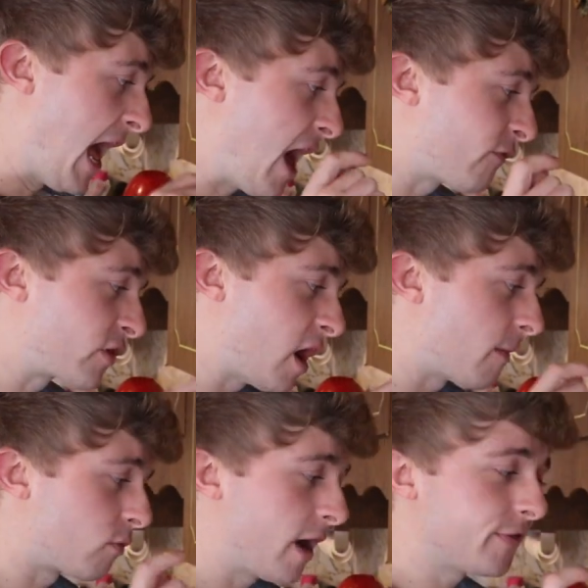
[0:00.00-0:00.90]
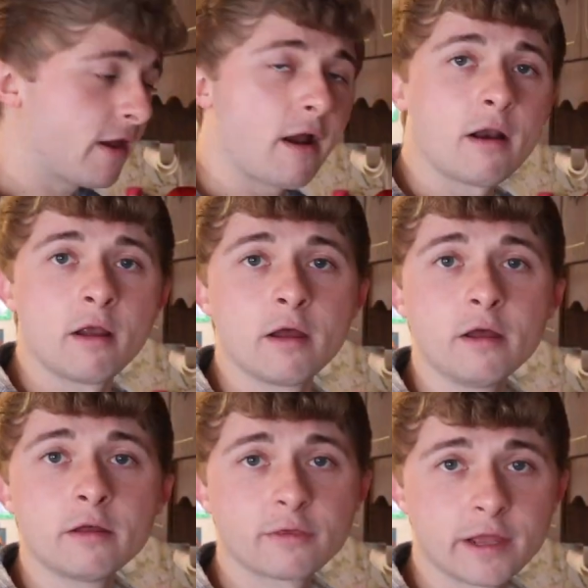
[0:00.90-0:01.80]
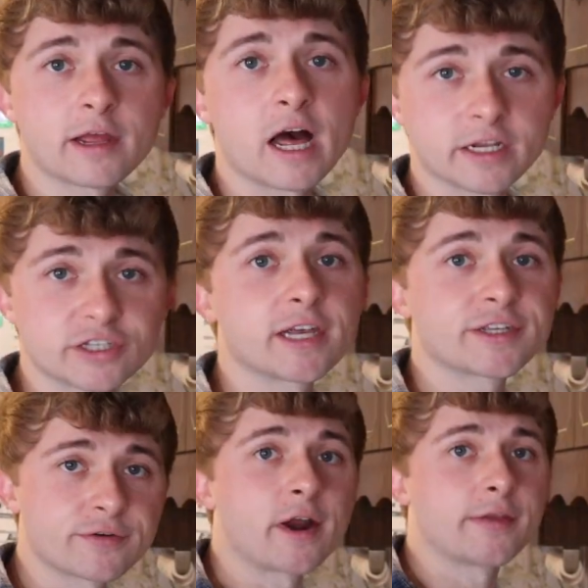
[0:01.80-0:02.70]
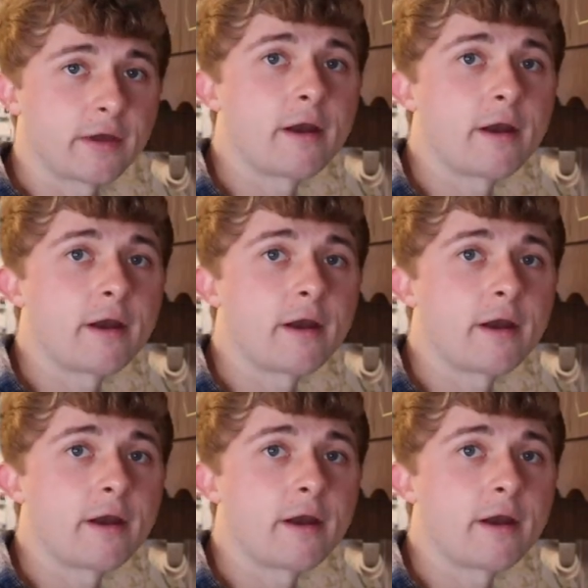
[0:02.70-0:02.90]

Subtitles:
Half cup right there. Thank God it says it right